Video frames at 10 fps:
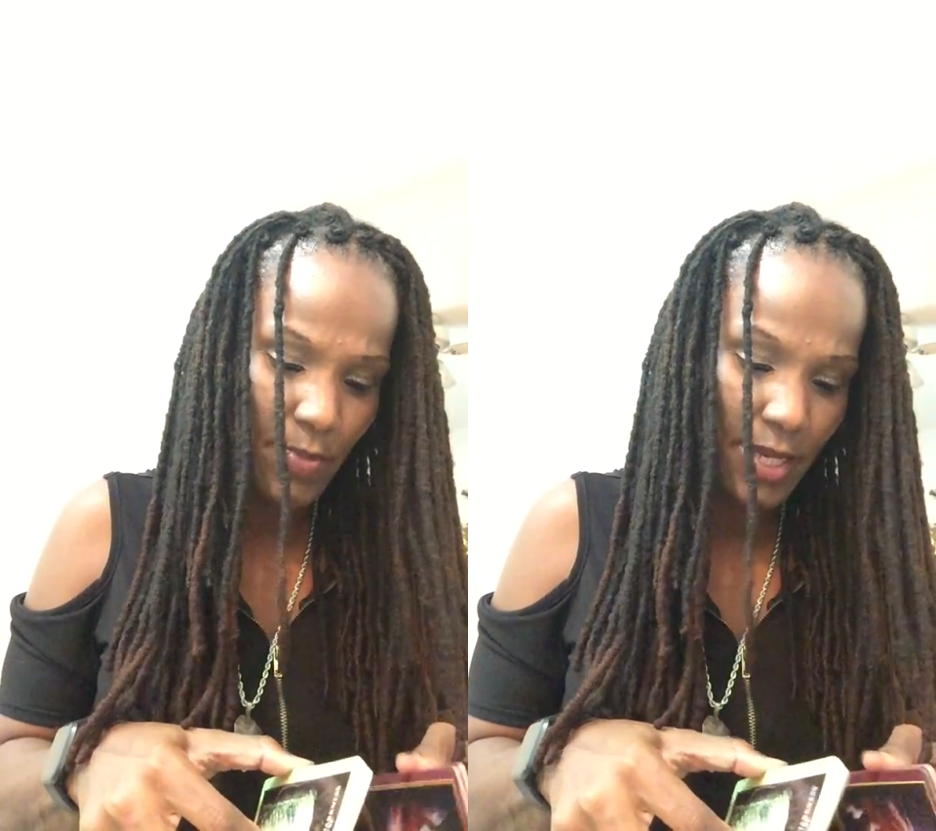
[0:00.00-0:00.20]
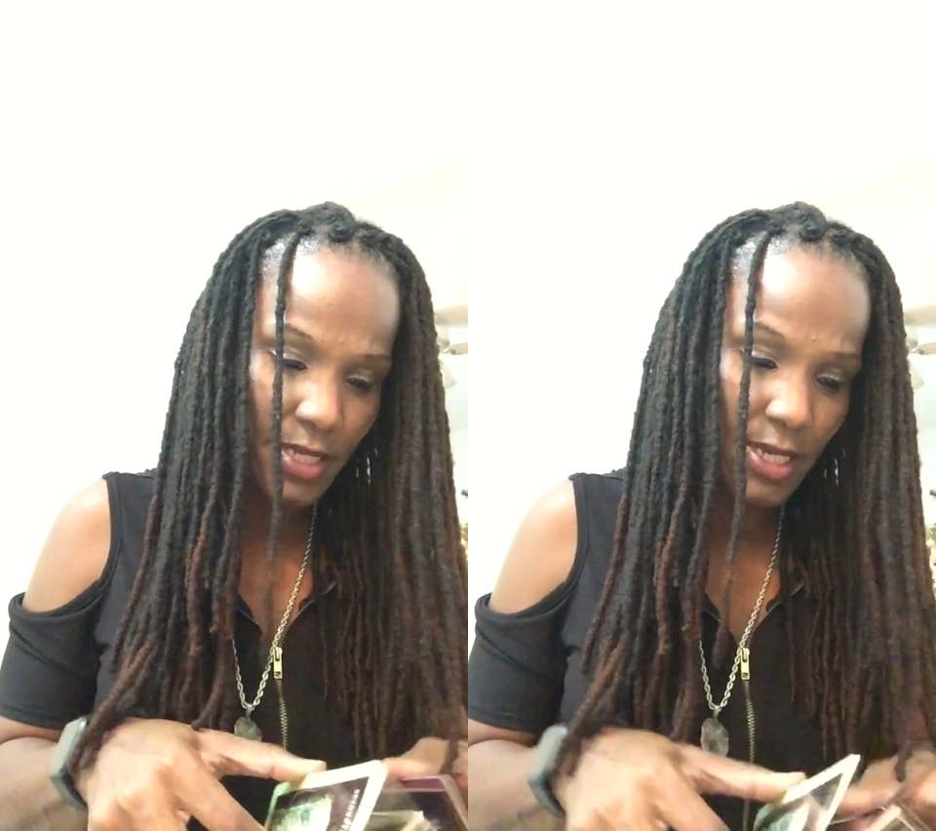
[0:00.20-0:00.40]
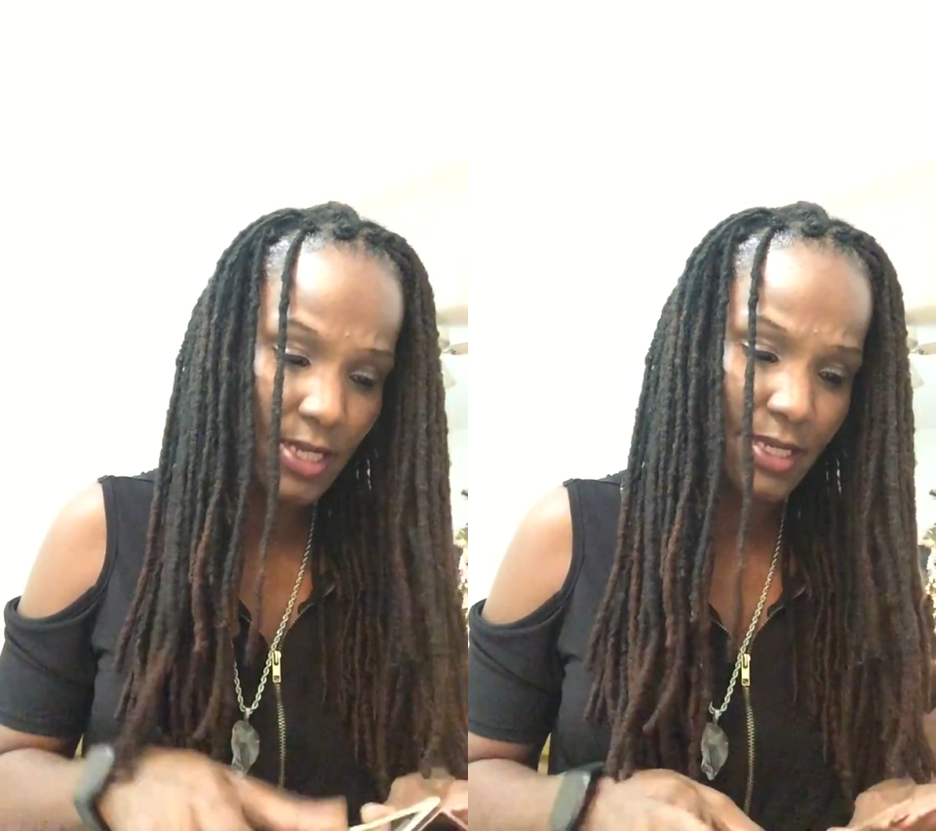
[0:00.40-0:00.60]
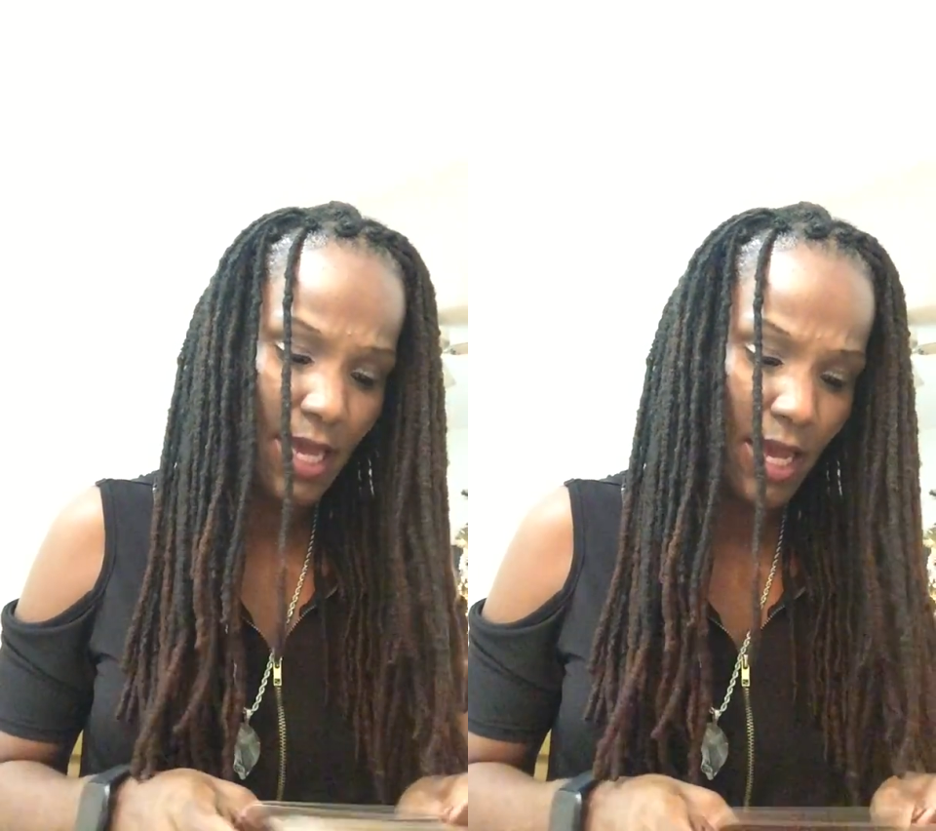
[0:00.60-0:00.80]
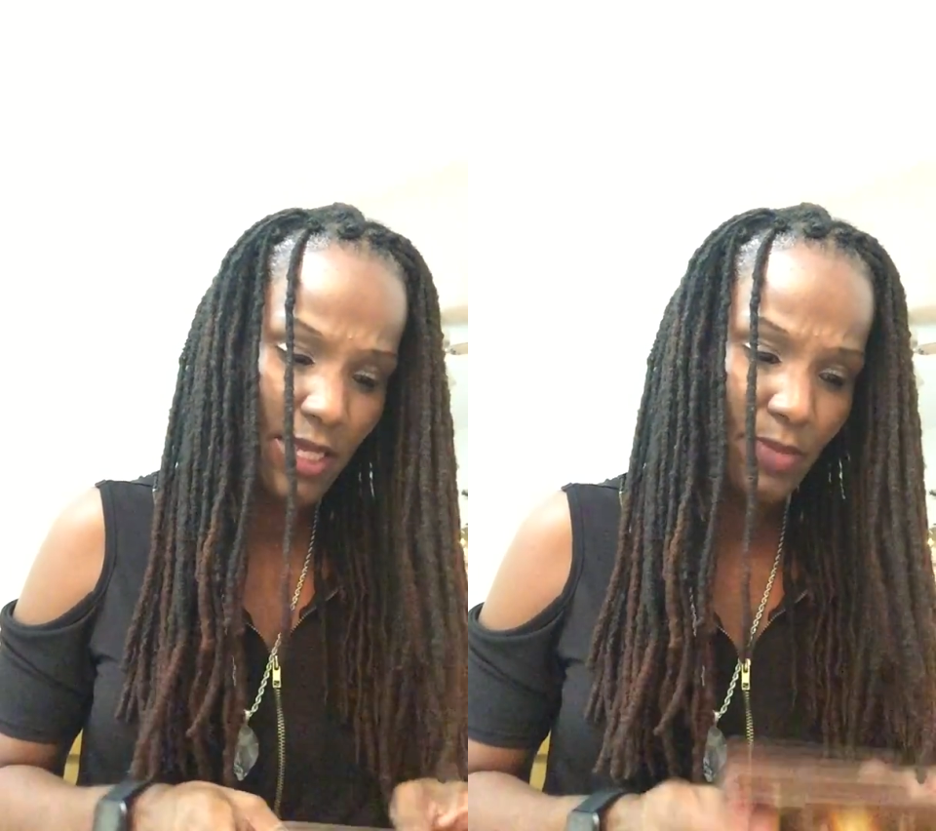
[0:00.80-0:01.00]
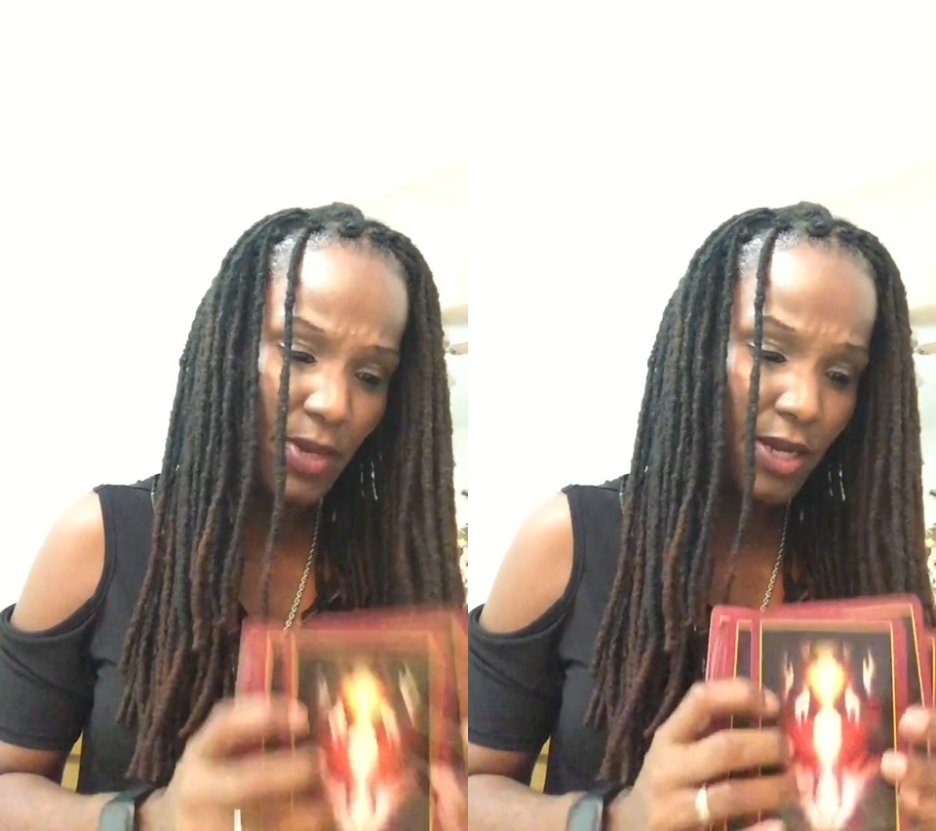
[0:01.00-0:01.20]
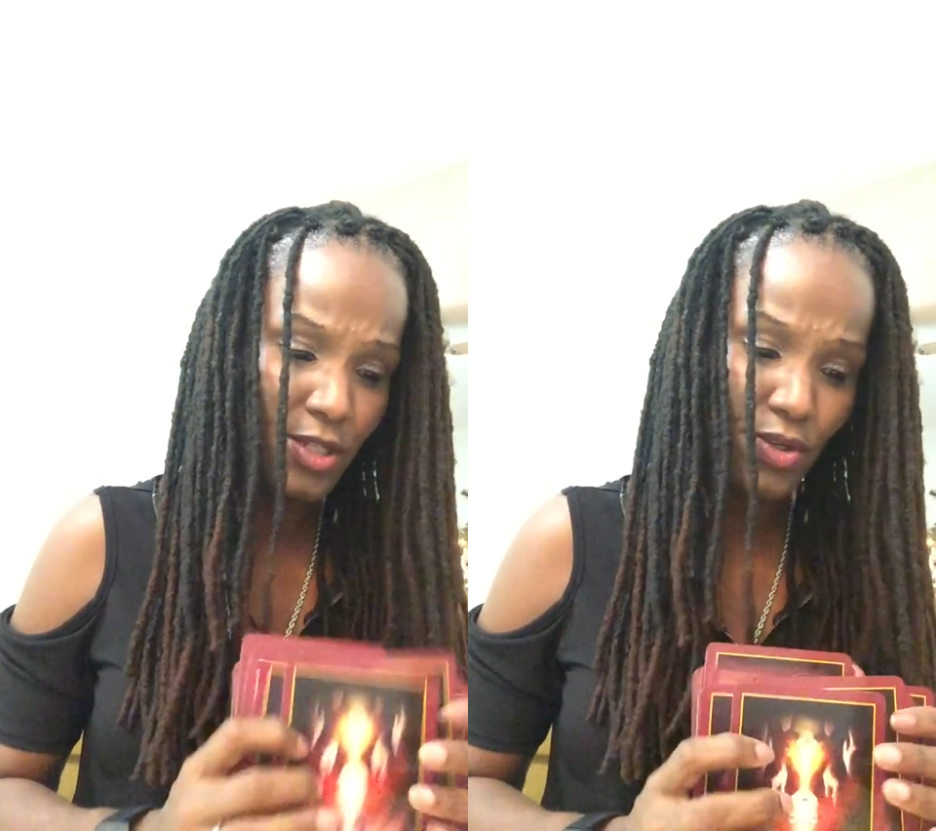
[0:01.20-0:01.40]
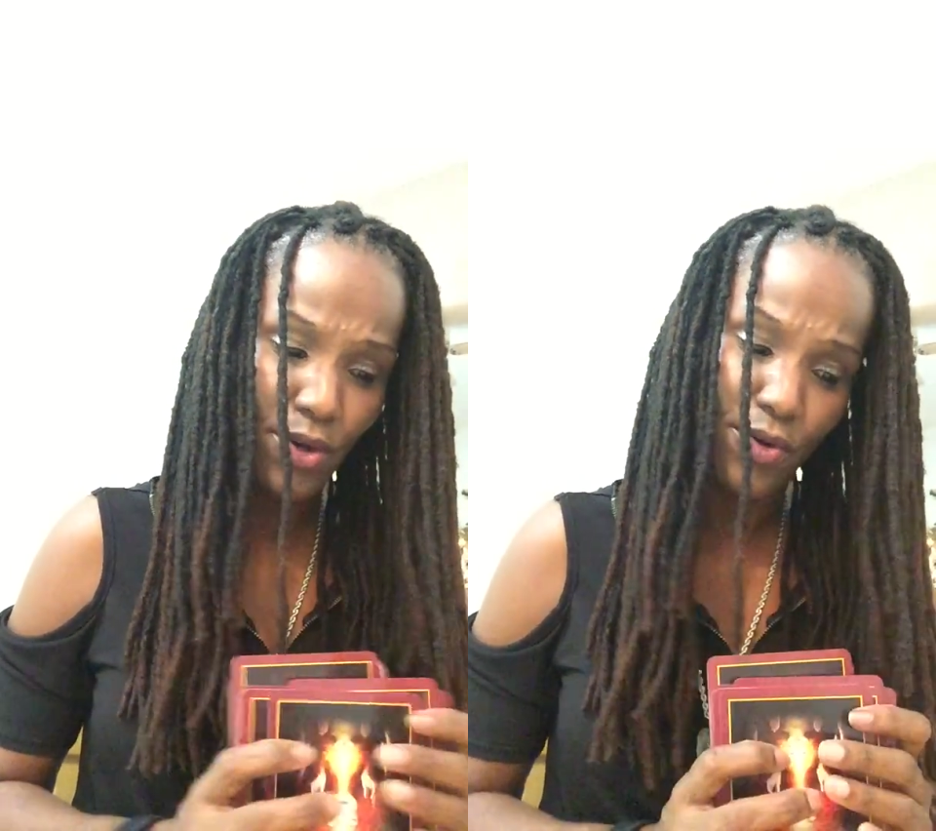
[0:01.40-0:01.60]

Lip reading: basically saying it's because, you know,